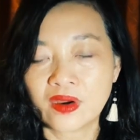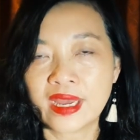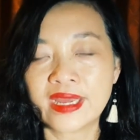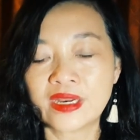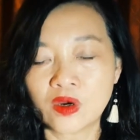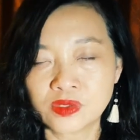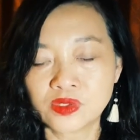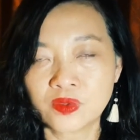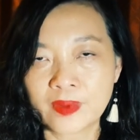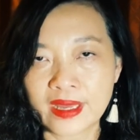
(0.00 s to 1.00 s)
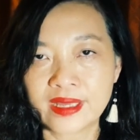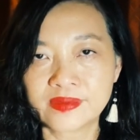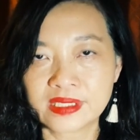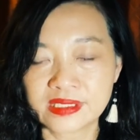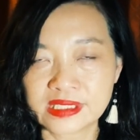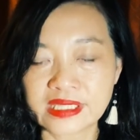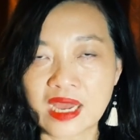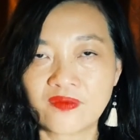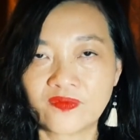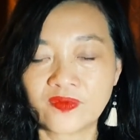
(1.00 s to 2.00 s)
and also perhaps
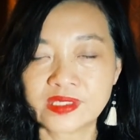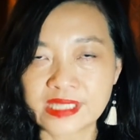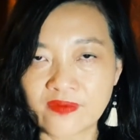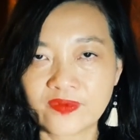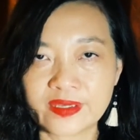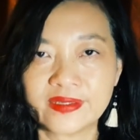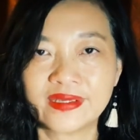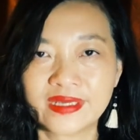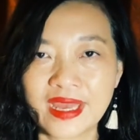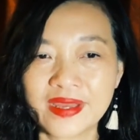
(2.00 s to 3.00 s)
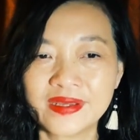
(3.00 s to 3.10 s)
staffing, okay?